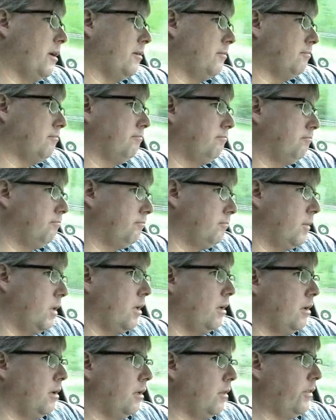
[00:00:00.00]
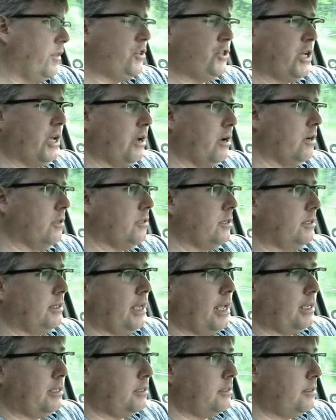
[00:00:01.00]
The chairs, the
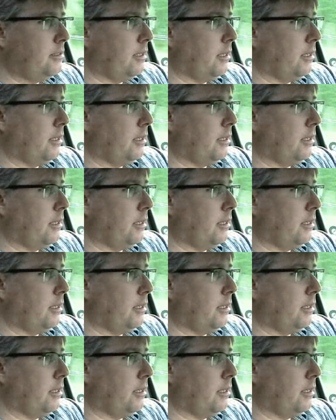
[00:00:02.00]
desks,